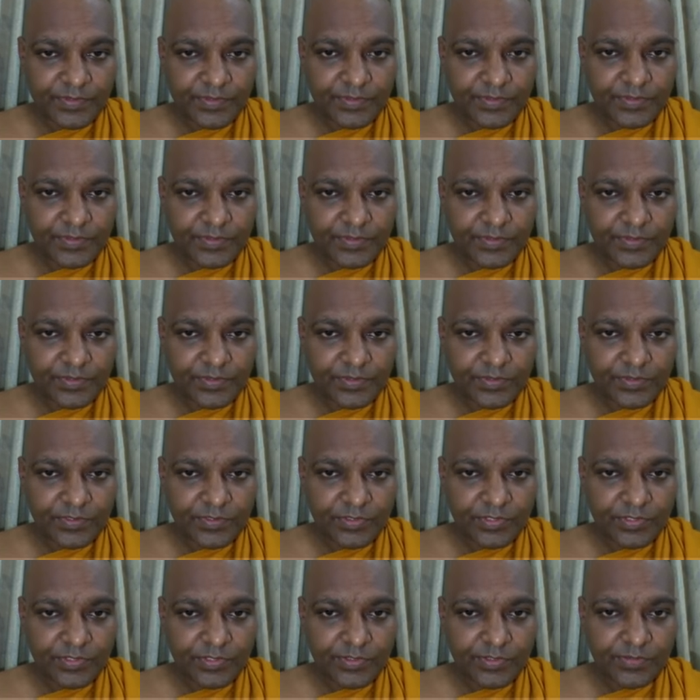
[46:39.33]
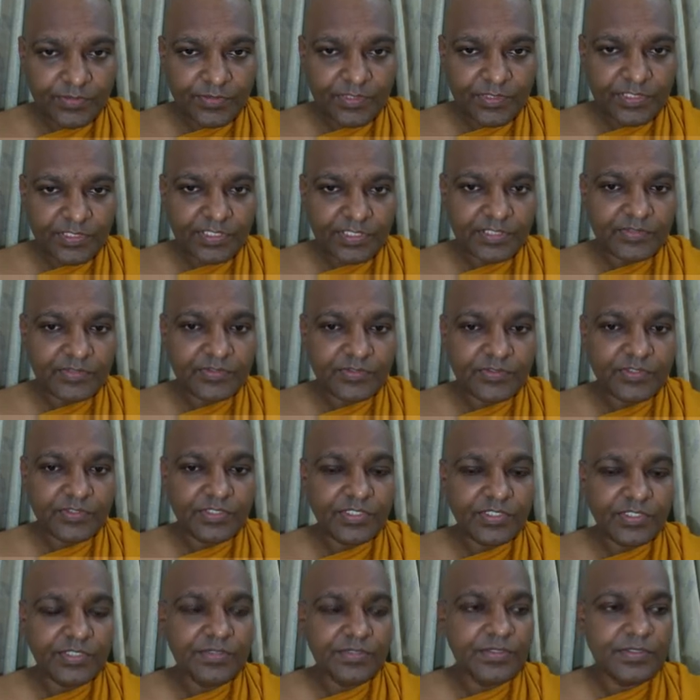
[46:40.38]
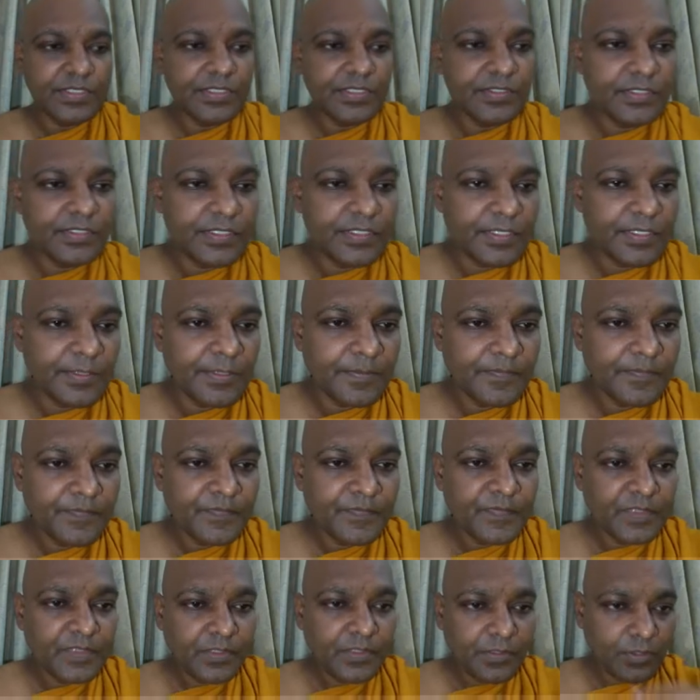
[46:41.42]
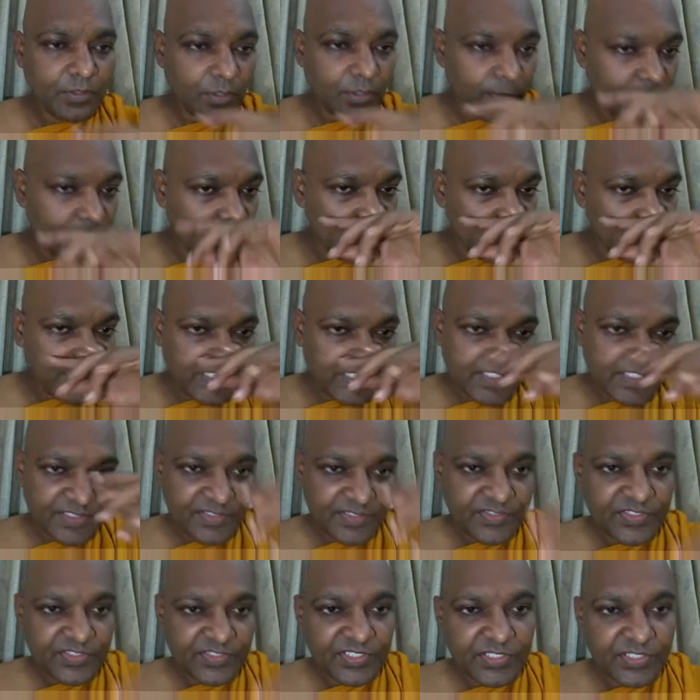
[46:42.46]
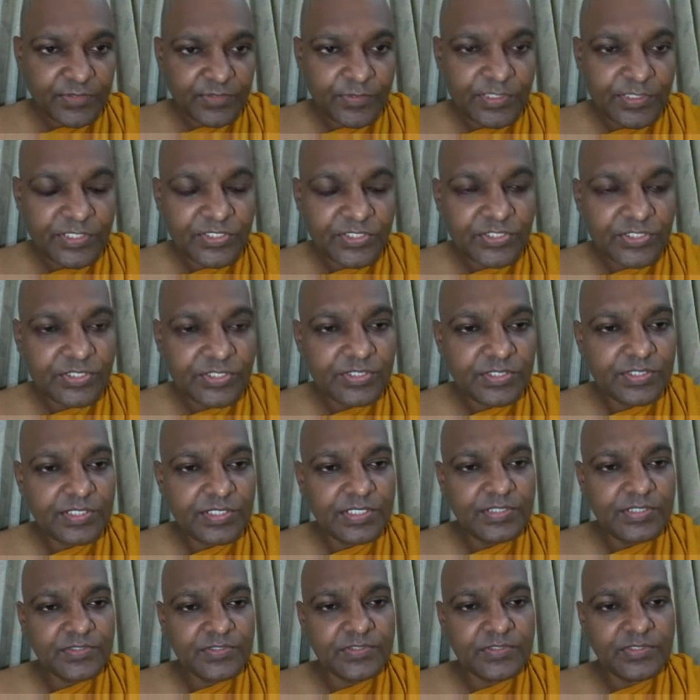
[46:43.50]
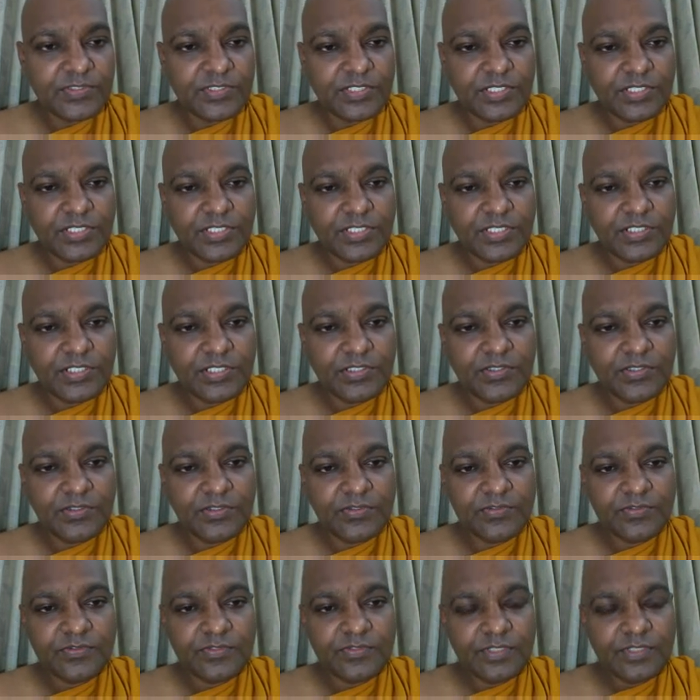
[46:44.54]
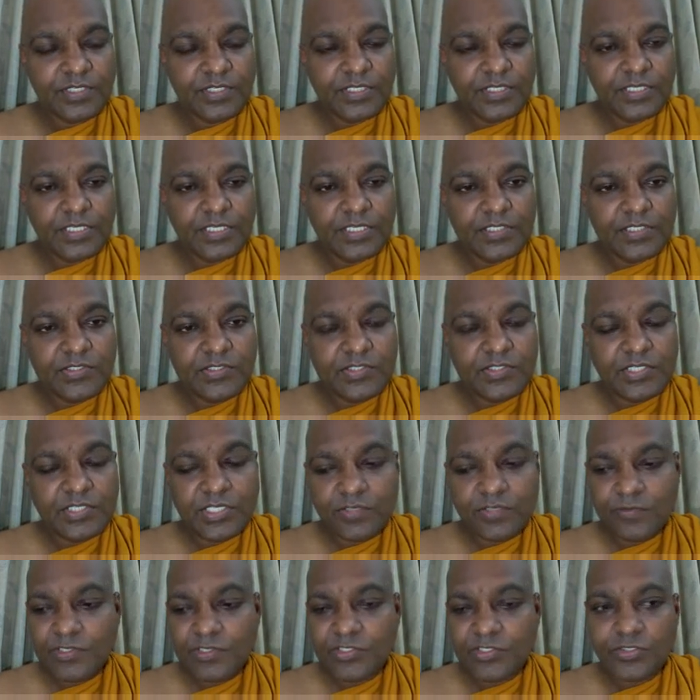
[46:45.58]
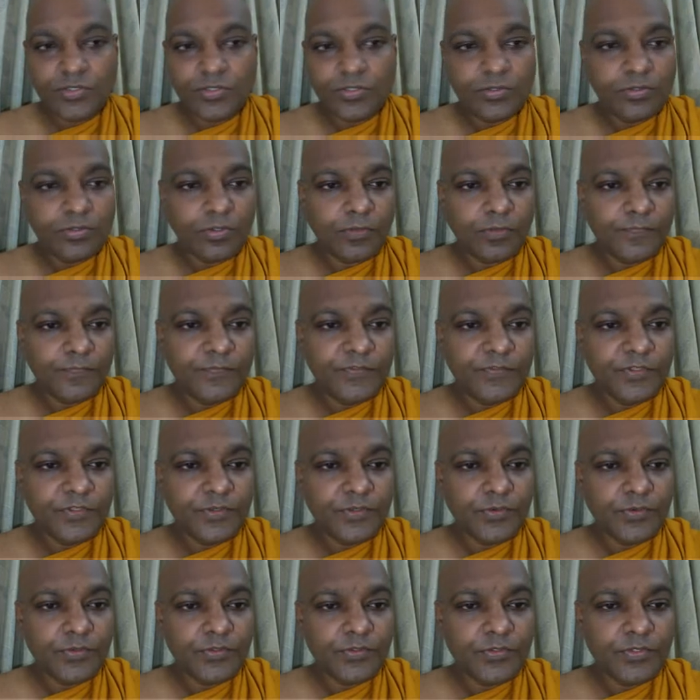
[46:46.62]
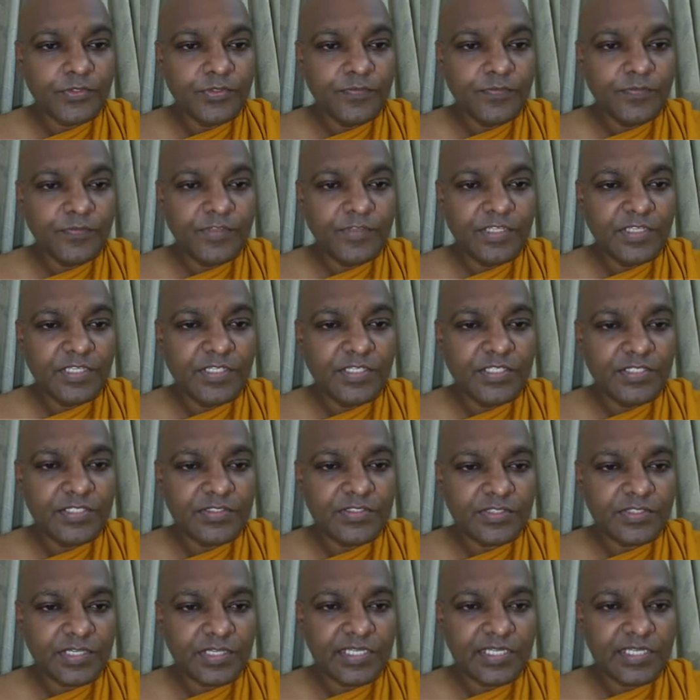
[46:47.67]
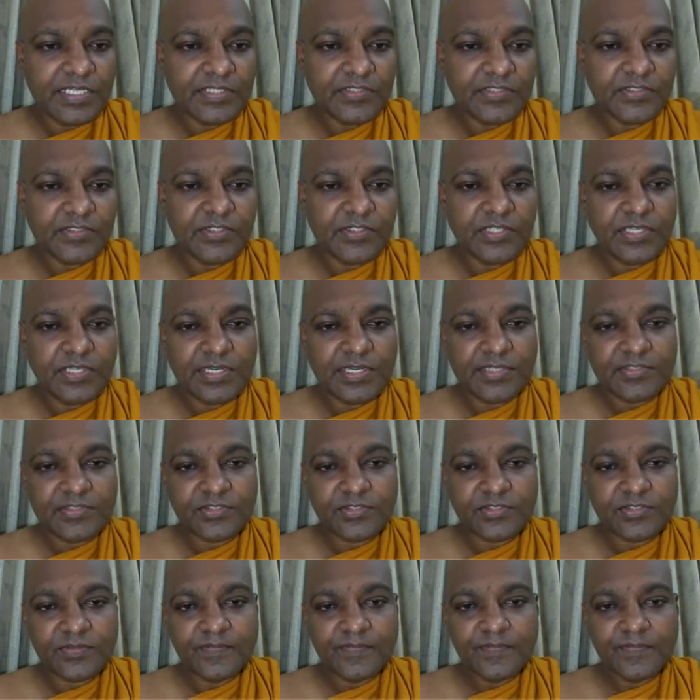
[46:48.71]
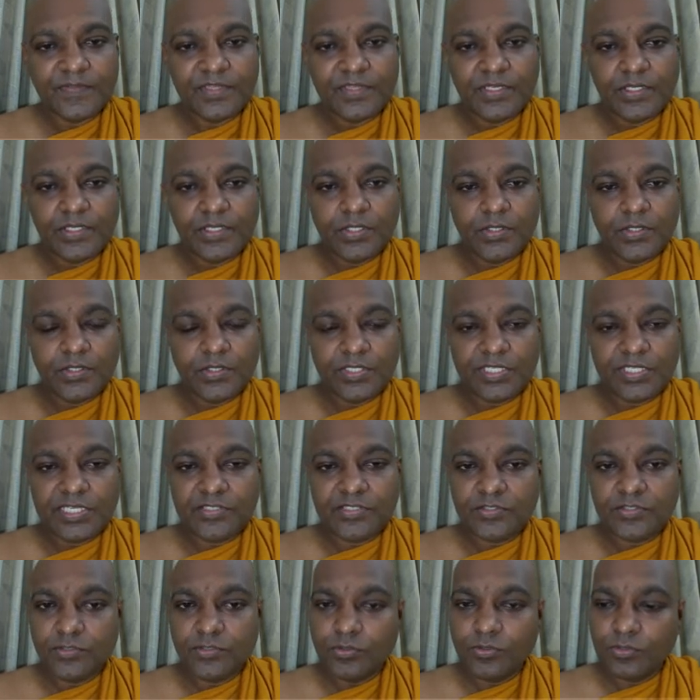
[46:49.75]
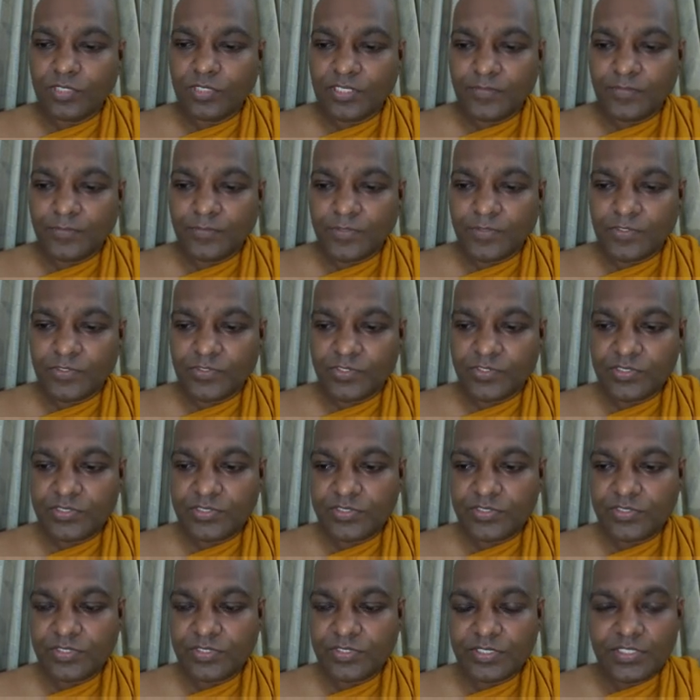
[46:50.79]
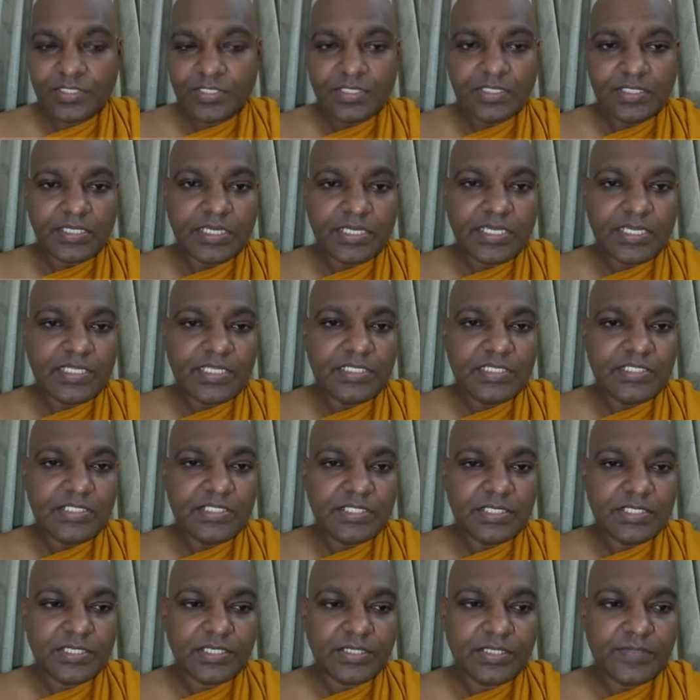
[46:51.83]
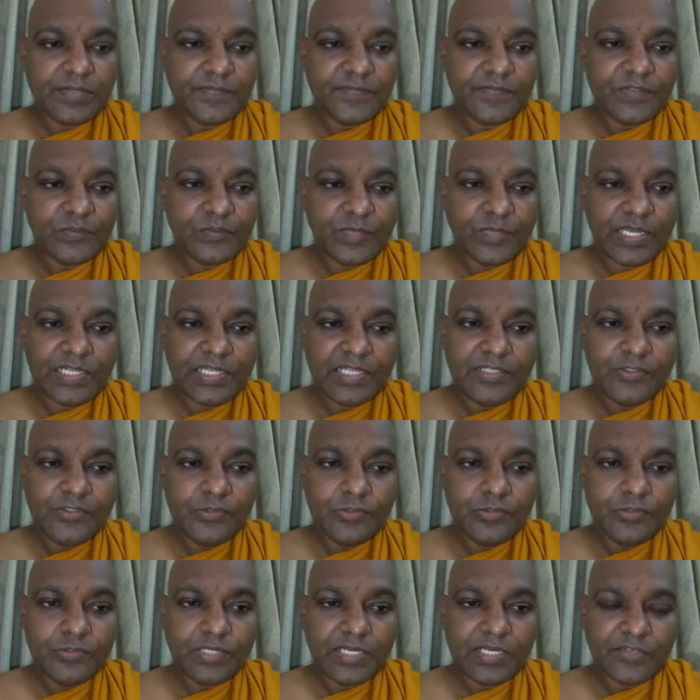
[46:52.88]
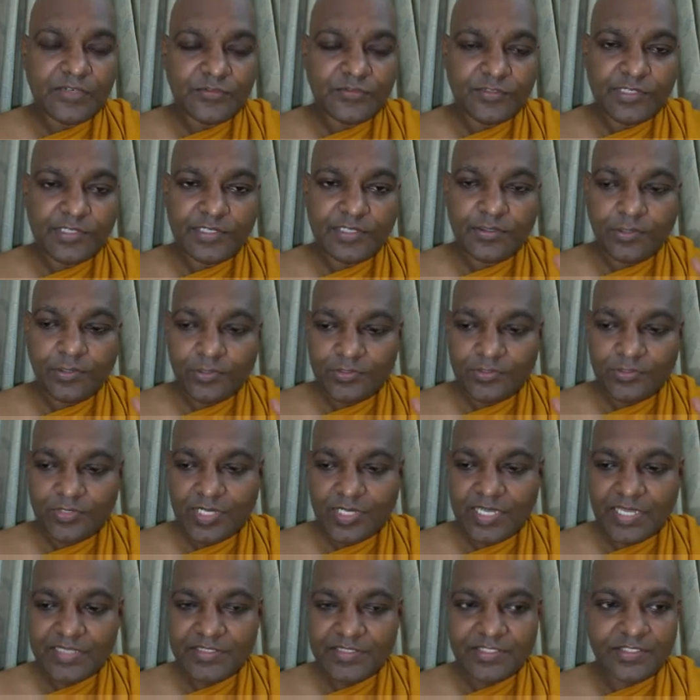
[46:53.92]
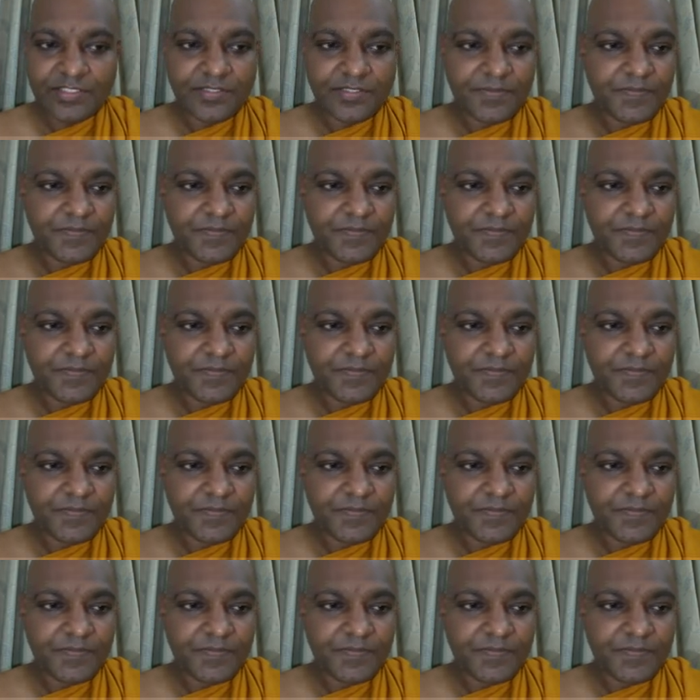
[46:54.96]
So here we can see that the common person's equation is the equation of 0 to infinity sin x dx. It has no convergence, and the value actually oscillates,